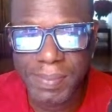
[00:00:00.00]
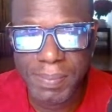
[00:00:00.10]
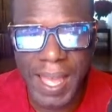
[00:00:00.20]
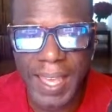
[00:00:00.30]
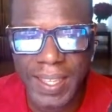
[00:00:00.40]

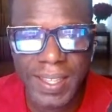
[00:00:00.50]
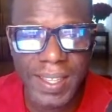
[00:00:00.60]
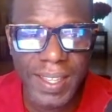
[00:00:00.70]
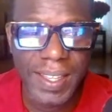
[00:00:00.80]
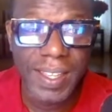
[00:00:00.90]
Bye.
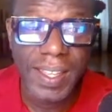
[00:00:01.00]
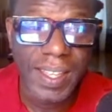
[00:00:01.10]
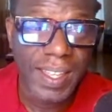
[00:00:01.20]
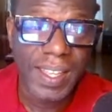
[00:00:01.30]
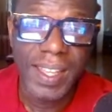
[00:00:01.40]

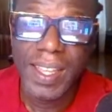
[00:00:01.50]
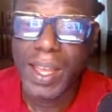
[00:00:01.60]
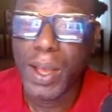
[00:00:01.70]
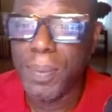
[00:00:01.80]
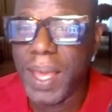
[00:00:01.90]

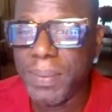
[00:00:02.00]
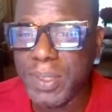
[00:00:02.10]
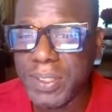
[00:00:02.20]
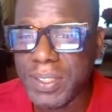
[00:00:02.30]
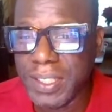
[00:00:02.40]
Oh man, I'm
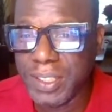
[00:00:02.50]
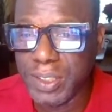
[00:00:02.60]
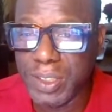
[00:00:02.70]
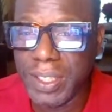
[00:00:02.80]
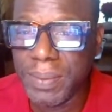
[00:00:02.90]
using this
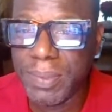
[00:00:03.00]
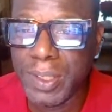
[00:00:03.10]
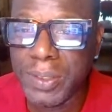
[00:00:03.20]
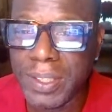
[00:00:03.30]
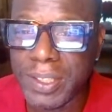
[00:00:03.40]

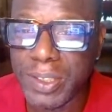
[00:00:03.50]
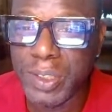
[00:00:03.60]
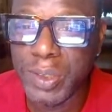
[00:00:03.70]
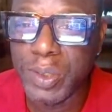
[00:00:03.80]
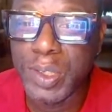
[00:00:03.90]

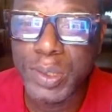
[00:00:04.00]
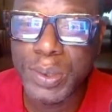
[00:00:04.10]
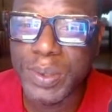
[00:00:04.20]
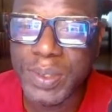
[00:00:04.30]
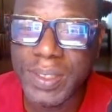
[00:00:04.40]
new
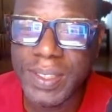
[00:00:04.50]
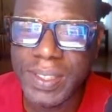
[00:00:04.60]
tool.